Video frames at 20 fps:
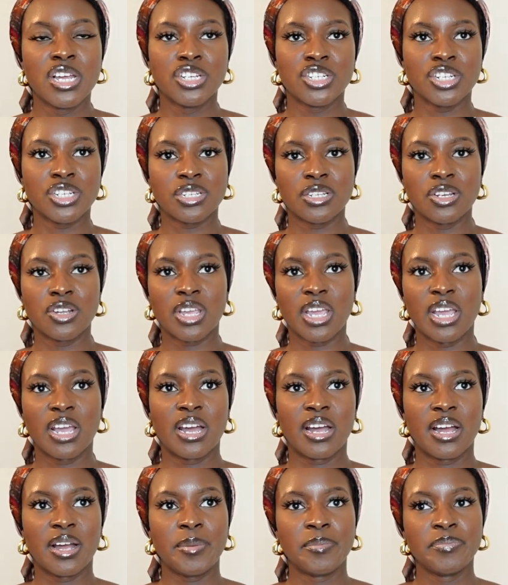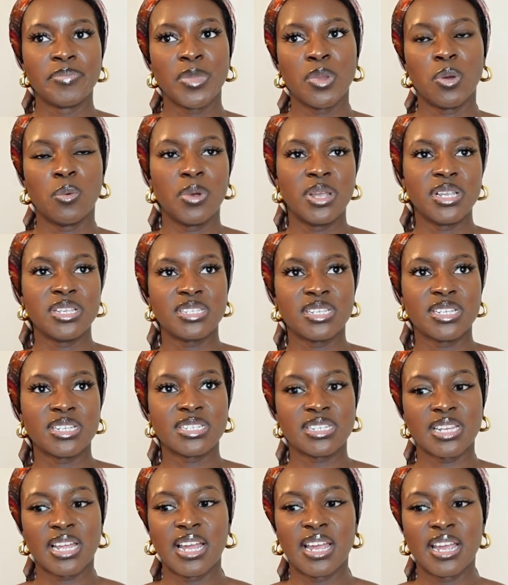just looking at ways to
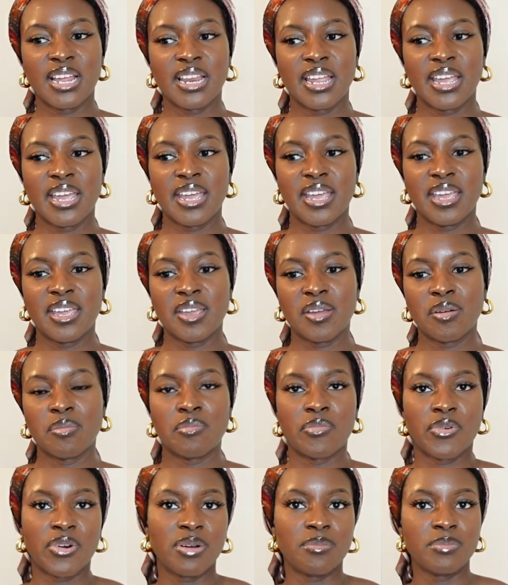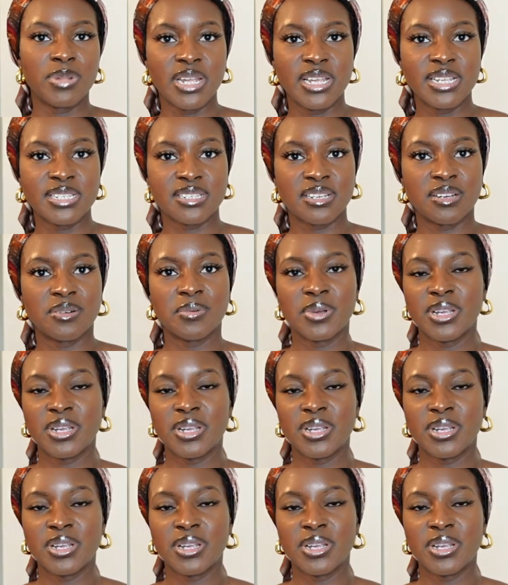style a brown blazer,